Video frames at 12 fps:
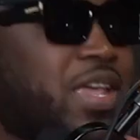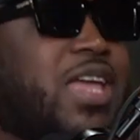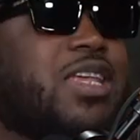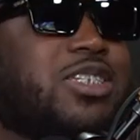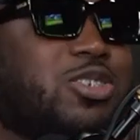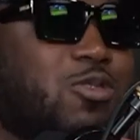And
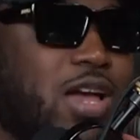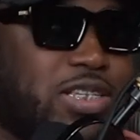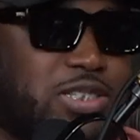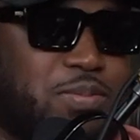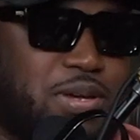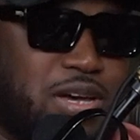it's
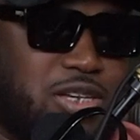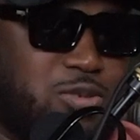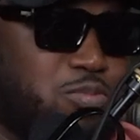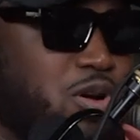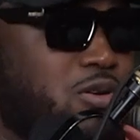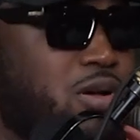crazy because,
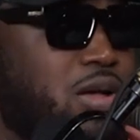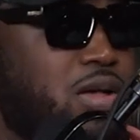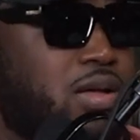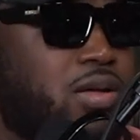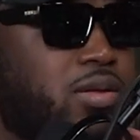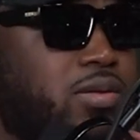bro, I
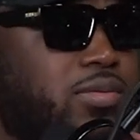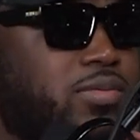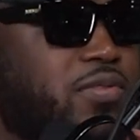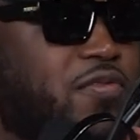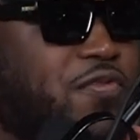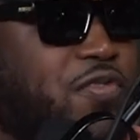
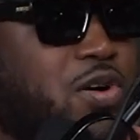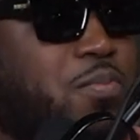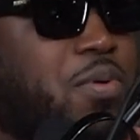feel